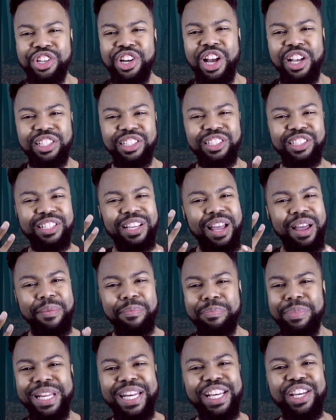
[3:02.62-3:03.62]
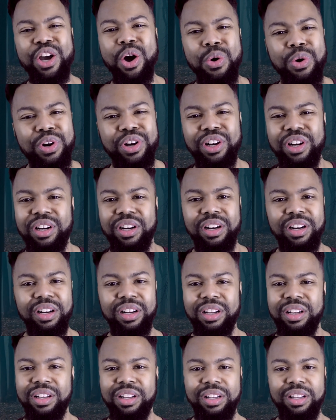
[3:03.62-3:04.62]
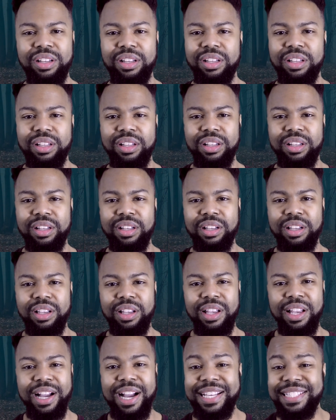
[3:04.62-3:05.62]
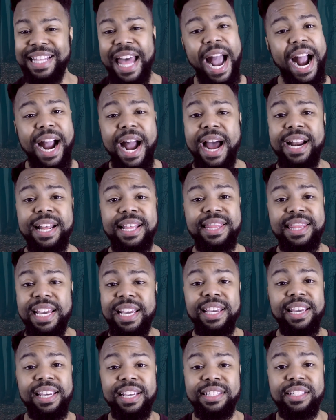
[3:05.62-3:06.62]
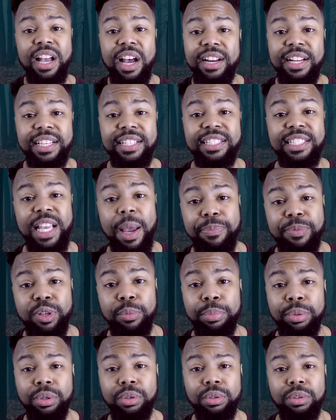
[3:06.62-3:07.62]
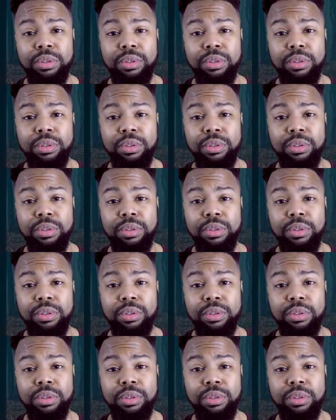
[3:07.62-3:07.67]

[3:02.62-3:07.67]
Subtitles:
just mediocre, because that kind of thinking is unacceptable.